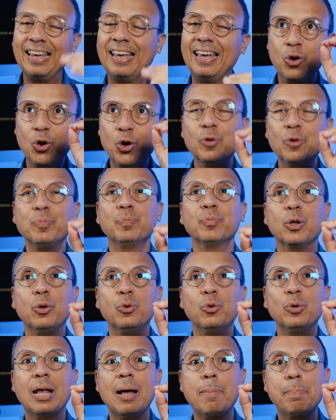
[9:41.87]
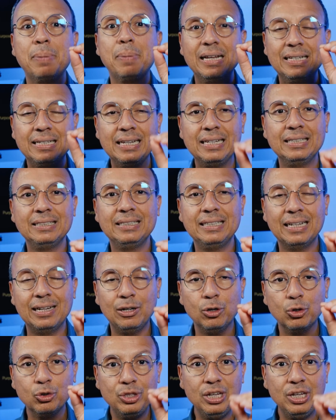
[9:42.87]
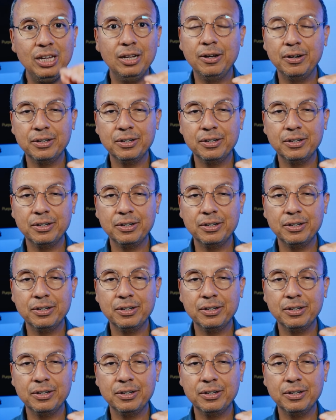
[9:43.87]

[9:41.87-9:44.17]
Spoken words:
there, with a presence at the dealerships.